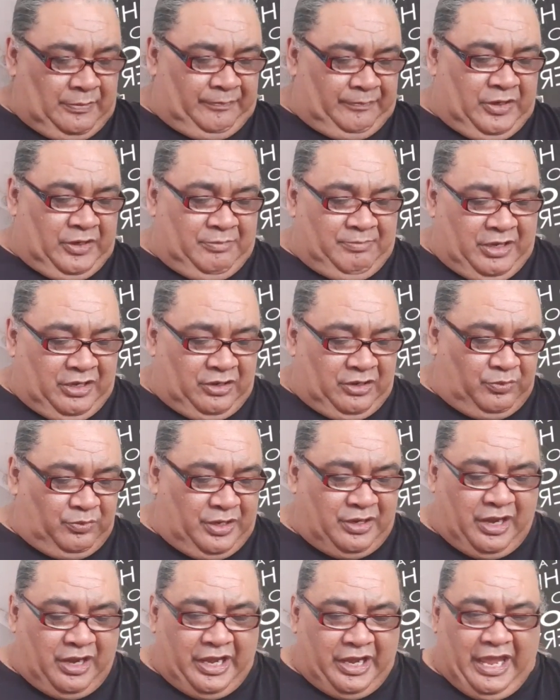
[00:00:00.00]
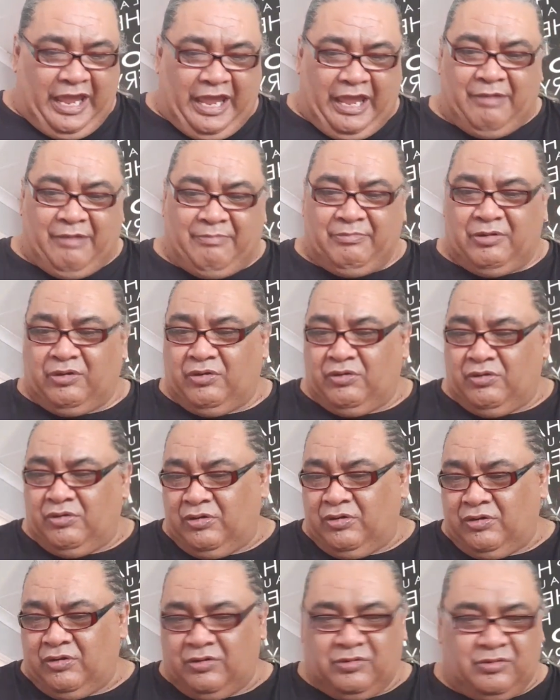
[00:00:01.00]
No matter where I am
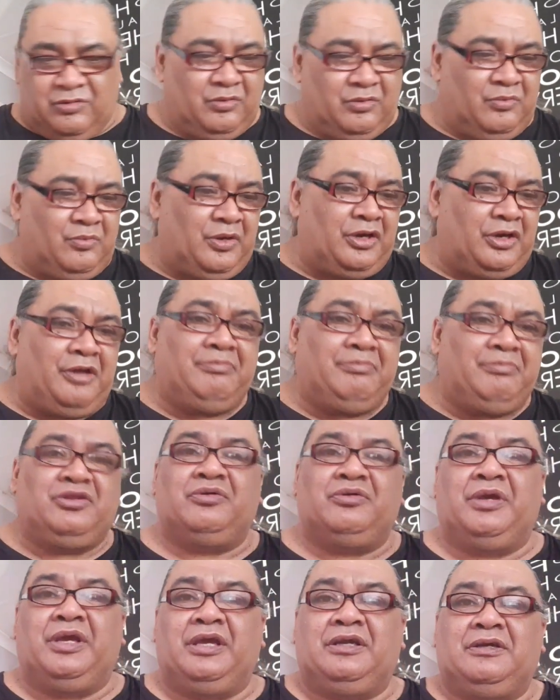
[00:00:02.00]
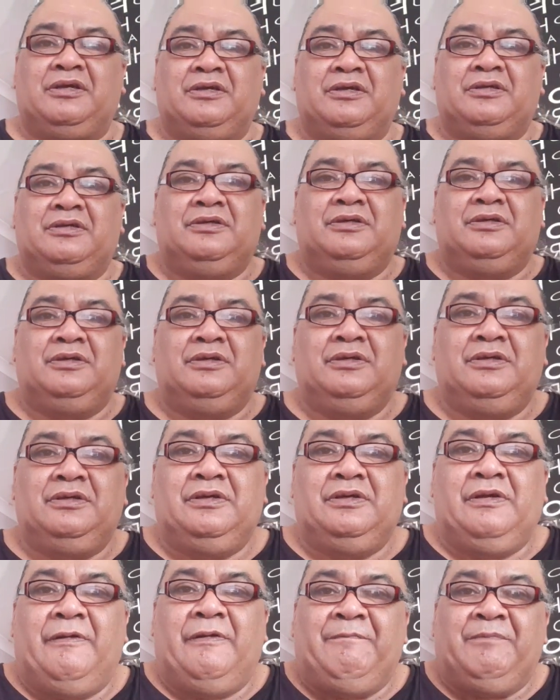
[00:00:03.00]
or what I'm doing,
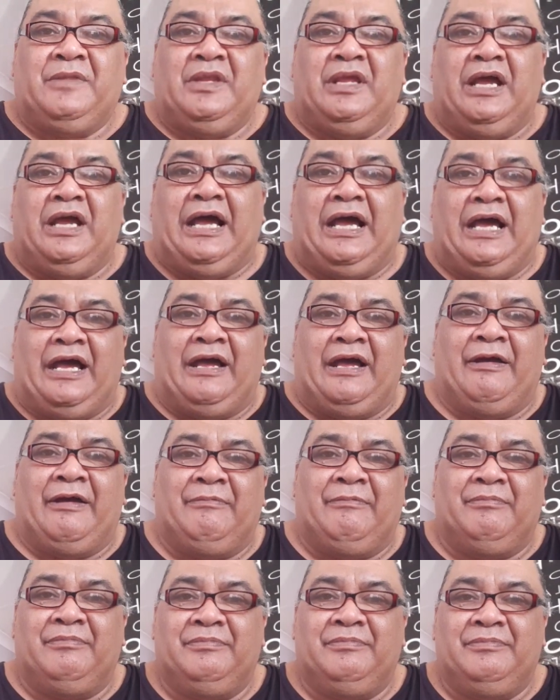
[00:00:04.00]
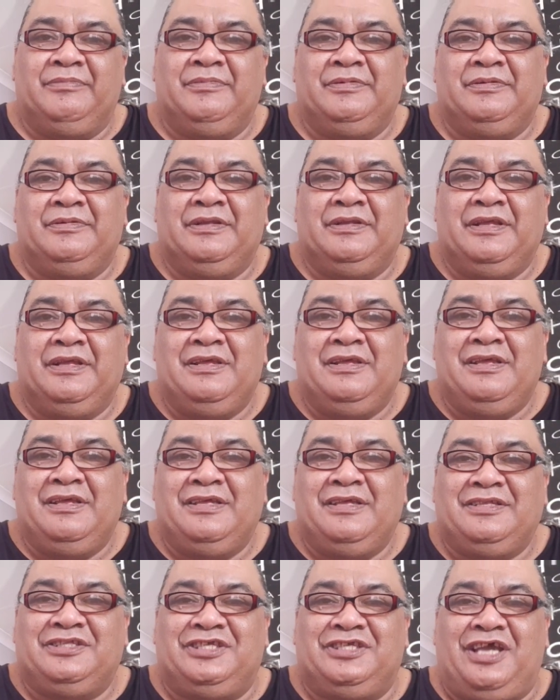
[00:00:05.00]

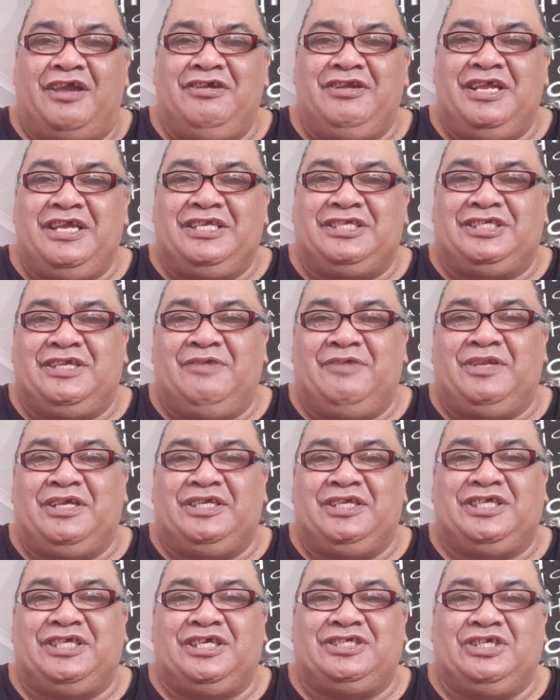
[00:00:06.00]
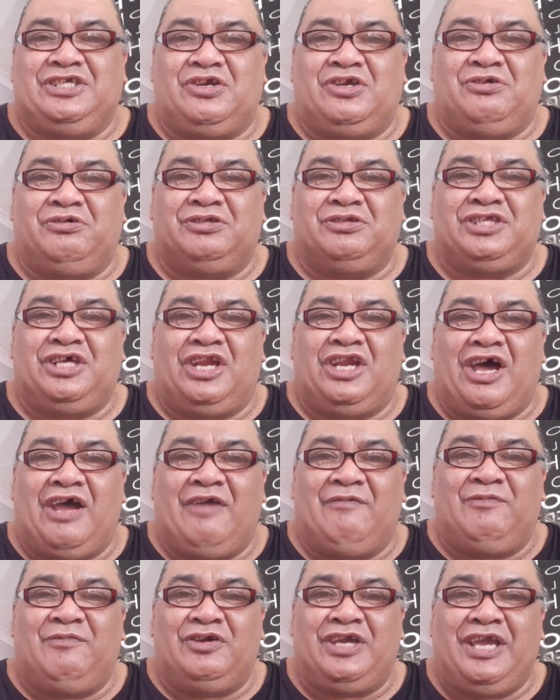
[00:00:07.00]
Tony76, you caught the
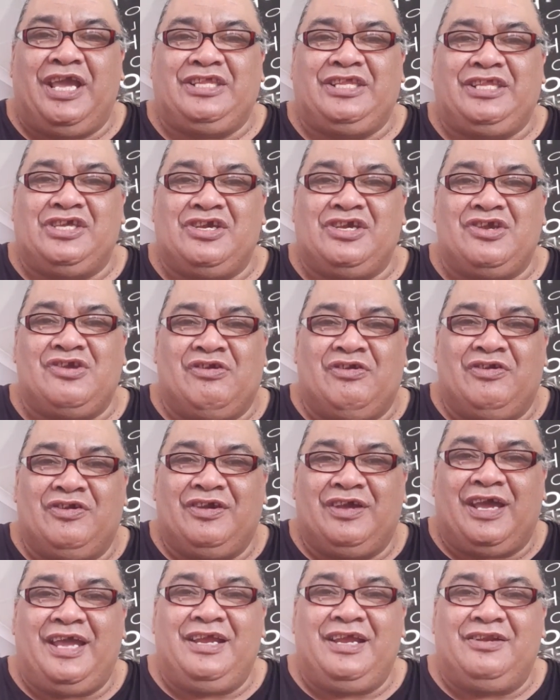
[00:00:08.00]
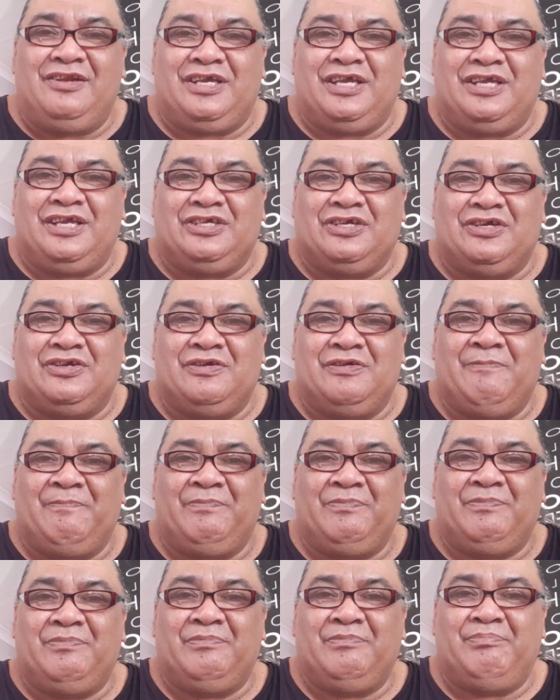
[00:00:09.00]
live, look at you, hey, look at you,
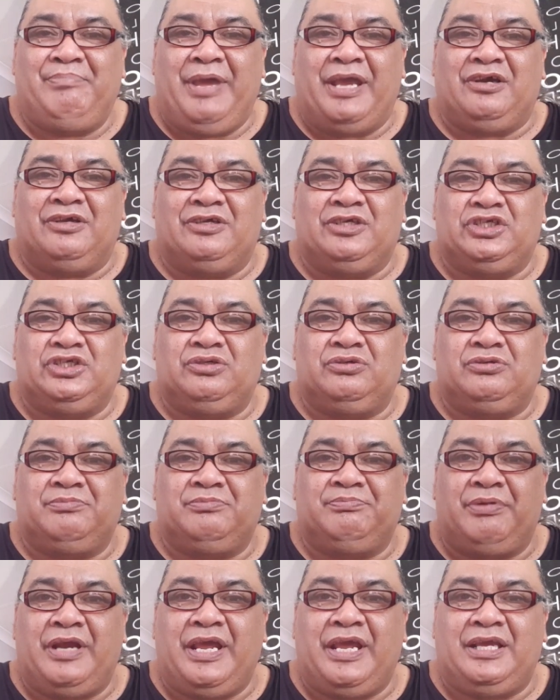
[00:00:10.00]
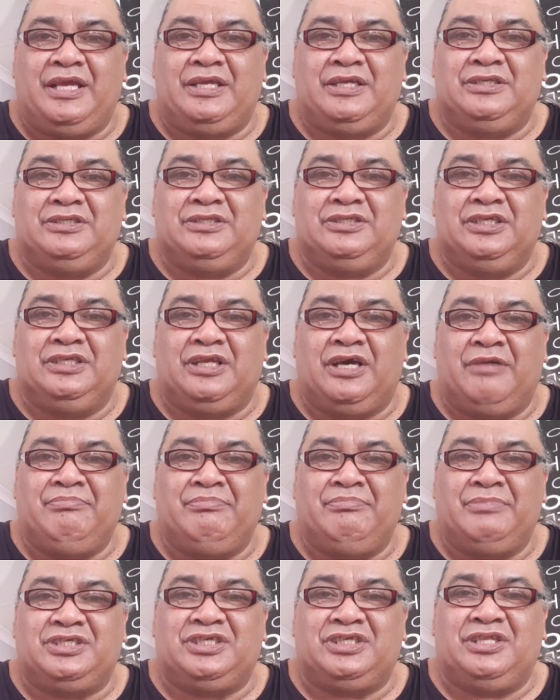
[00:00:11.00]
back on a short break, did I
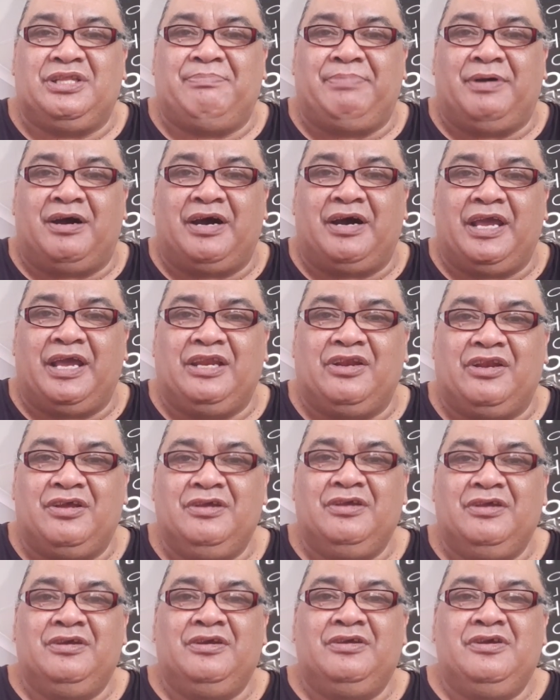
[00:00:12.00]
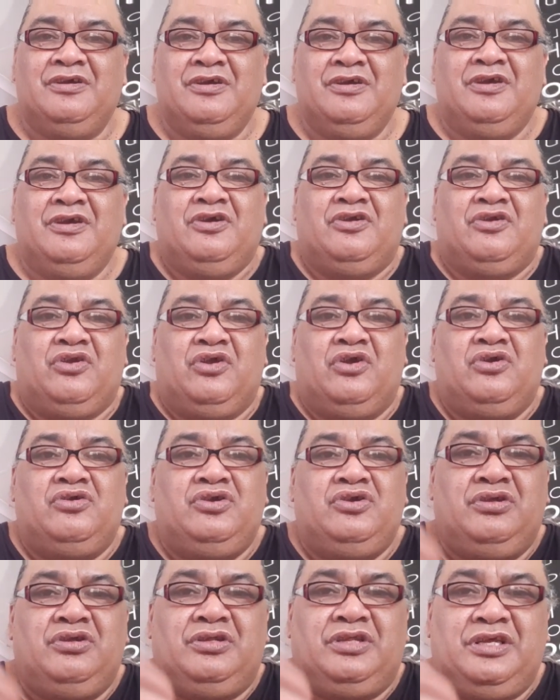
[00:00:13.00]
miss the pie? No,
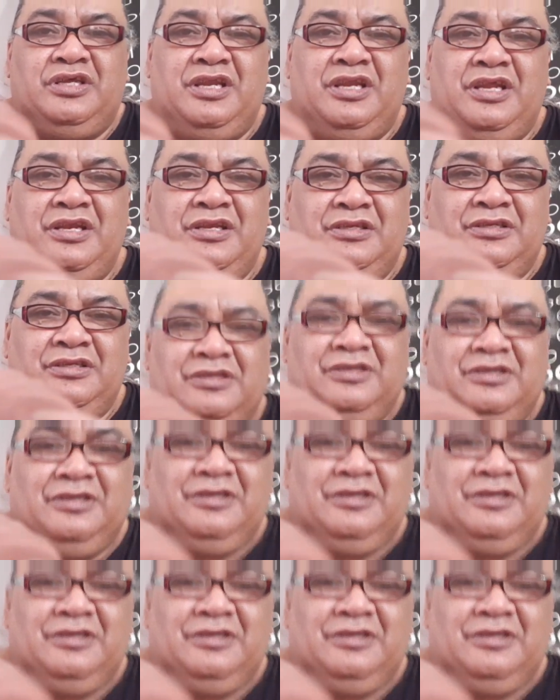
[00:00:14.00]
you didn't.